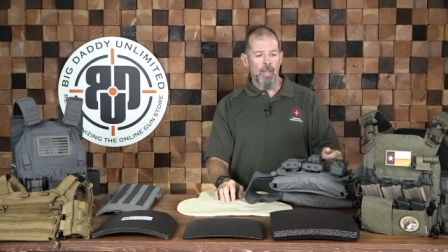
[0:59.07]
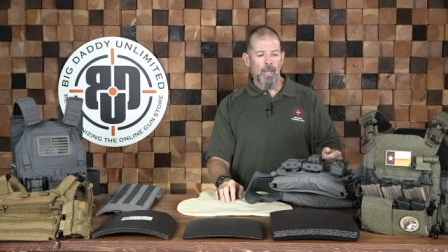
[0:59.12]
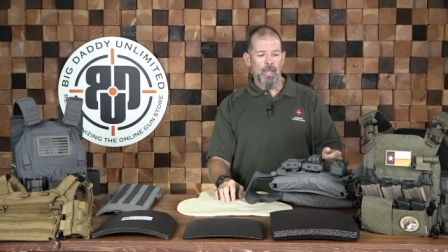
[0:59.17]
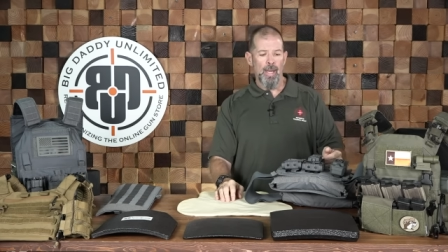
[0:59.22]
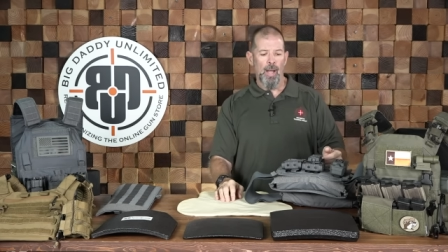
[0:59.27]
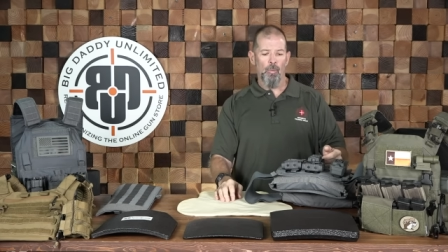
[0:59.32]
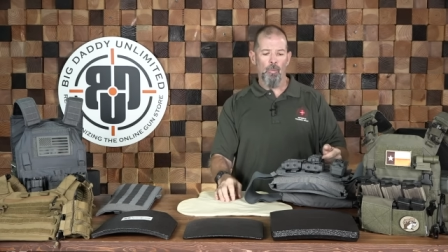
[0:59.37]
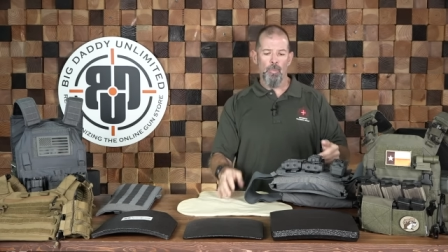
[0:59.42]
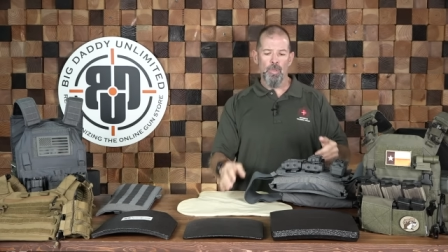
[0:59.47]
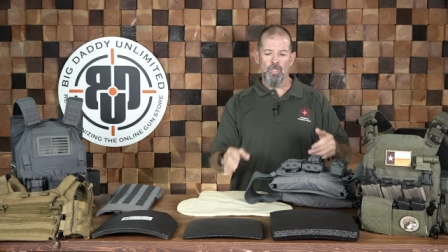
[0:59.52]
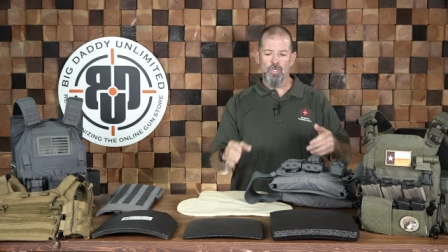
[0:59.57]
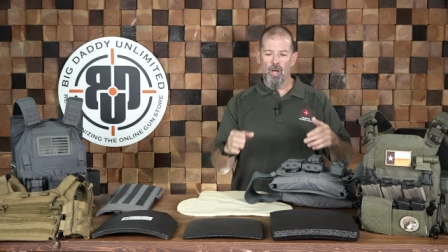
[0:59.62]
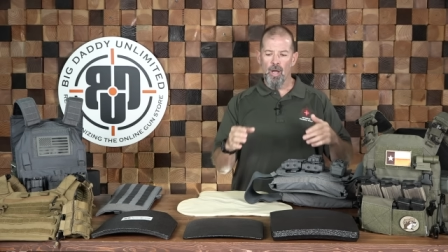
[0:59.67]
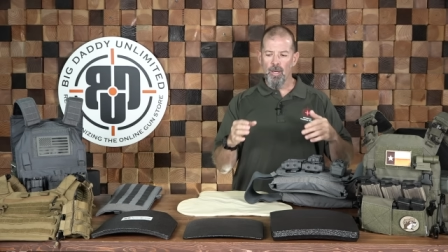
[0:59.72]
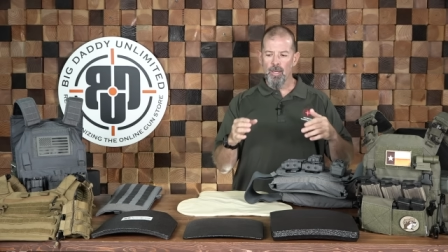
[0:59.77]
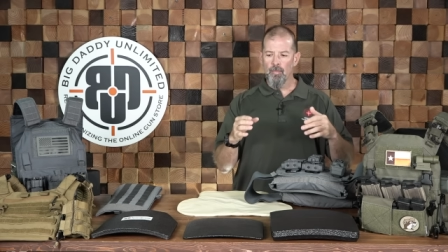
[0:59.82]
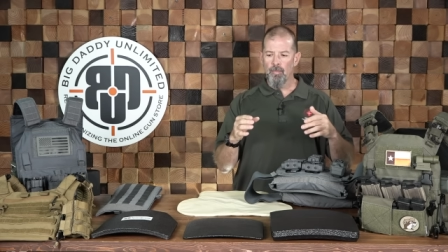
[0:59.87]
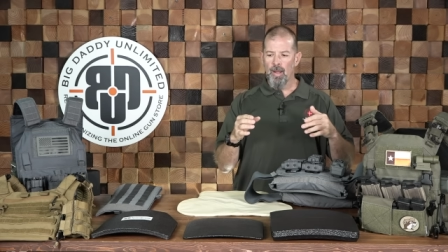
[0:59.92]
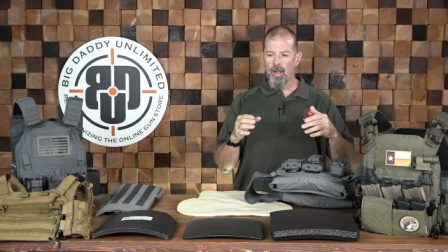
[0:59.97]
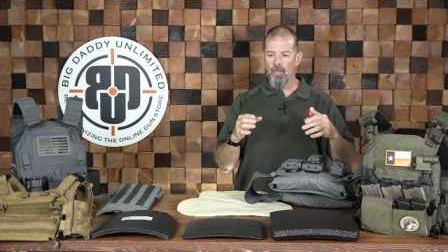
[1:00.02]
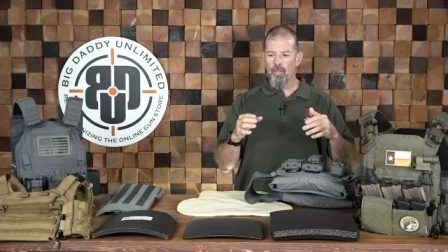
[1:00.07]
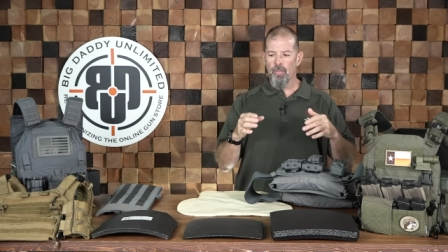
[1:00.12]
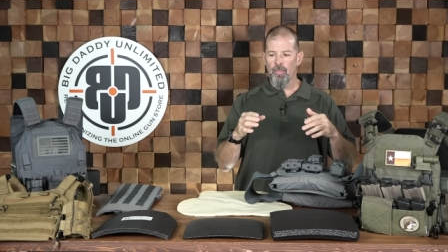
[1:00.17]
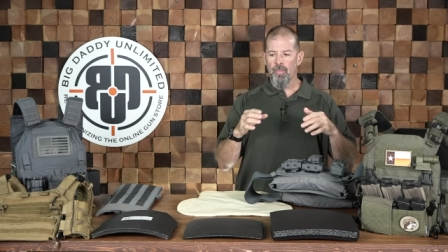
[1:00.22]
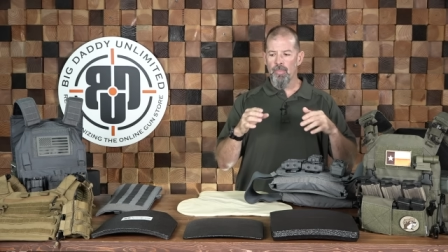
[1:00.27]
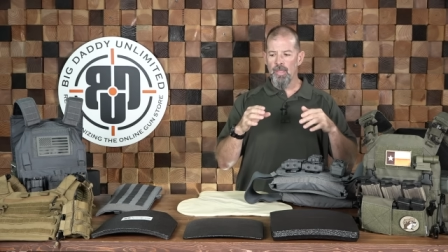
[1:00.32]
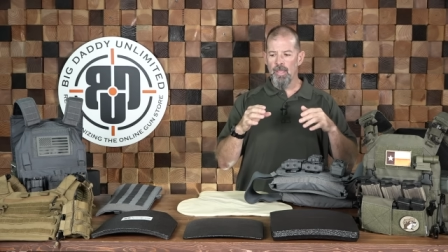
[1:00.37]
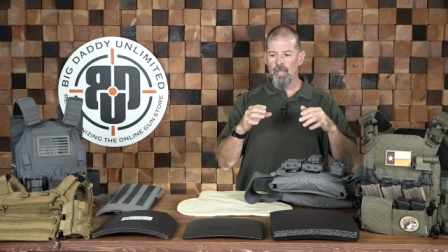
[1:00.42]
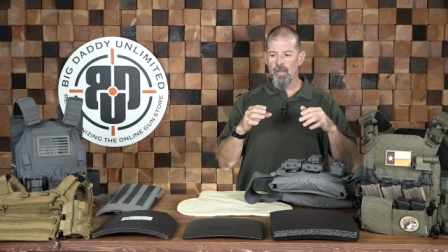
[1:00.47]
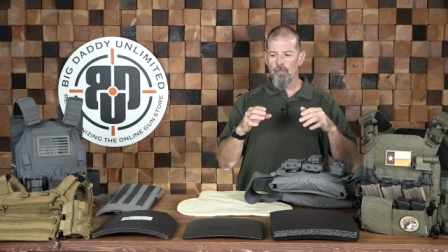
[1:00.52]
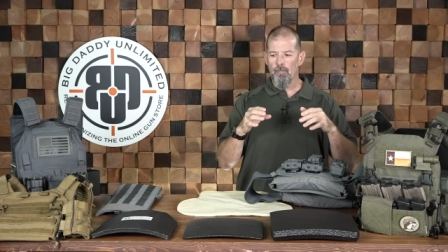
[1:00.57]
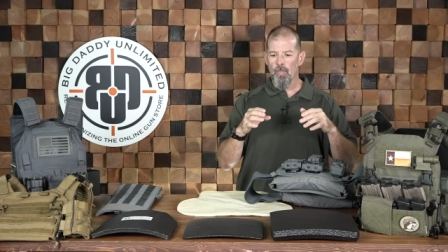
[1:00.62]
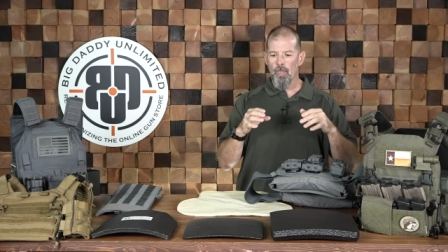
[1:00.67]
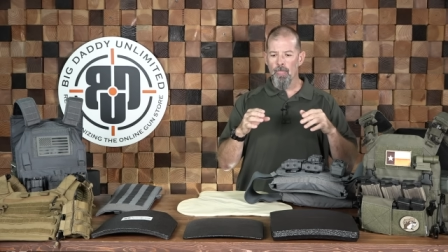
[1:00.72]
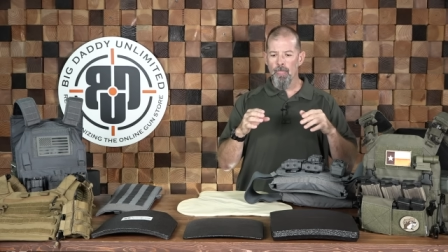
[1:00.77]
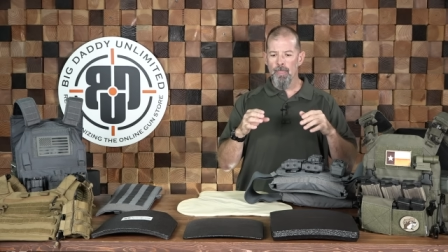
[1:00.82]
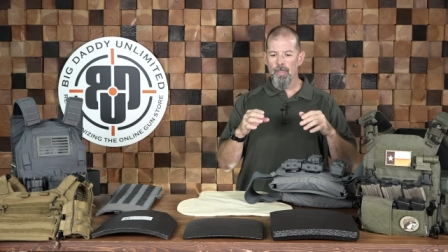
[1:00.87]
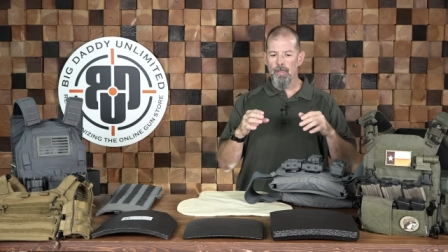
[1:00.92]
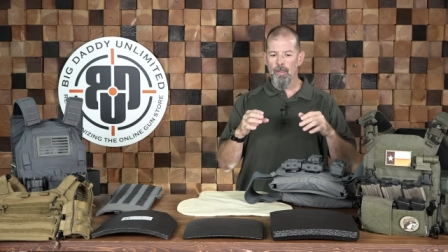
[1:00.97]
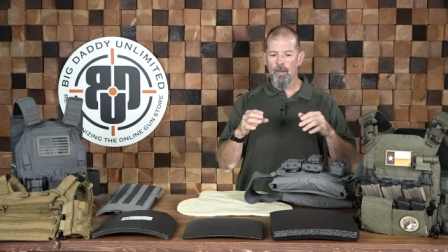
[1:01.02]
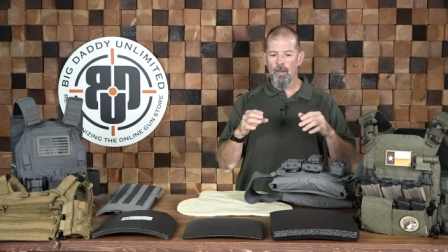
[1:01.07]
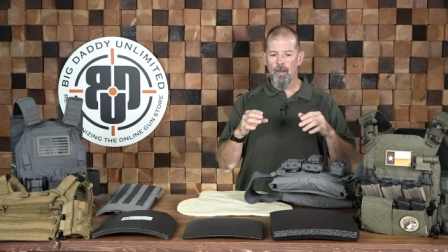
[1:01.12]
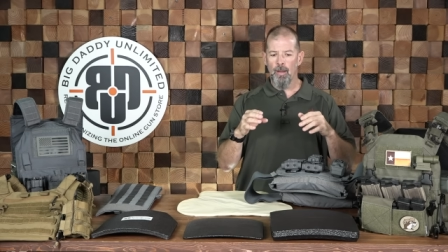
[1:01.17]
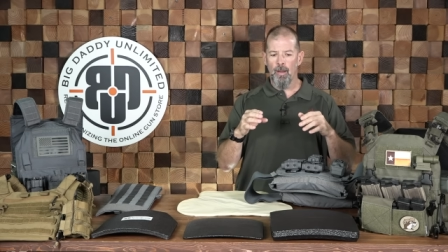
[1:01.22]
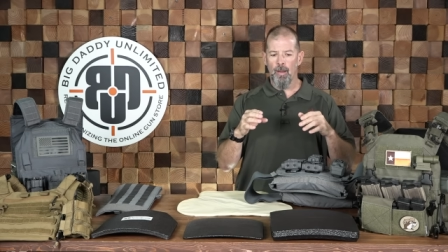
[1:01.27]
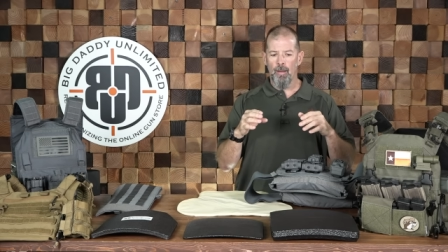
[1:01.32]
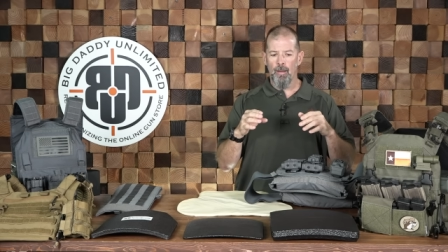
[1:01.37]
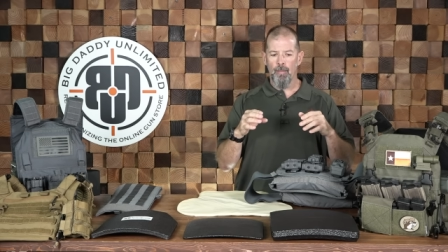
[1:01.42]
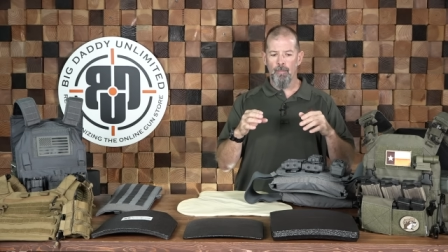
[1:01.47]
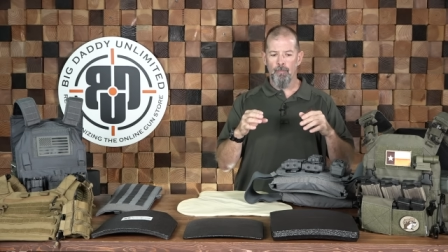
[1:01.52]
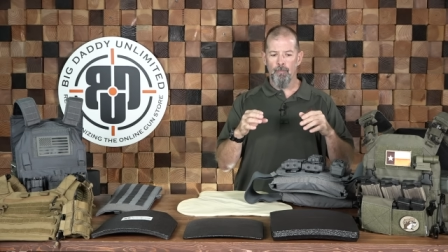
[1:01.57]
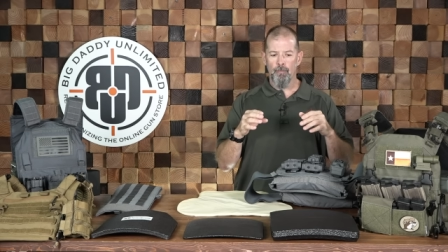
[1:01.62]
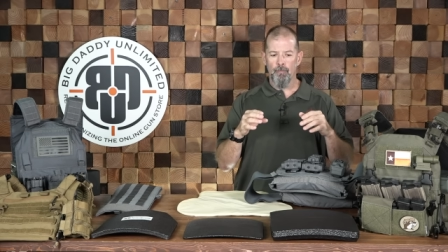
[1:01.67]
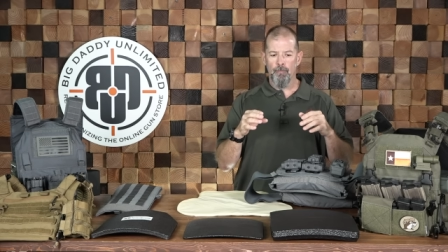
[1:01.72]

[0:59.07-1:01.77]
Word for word: Now when we talk about the uh,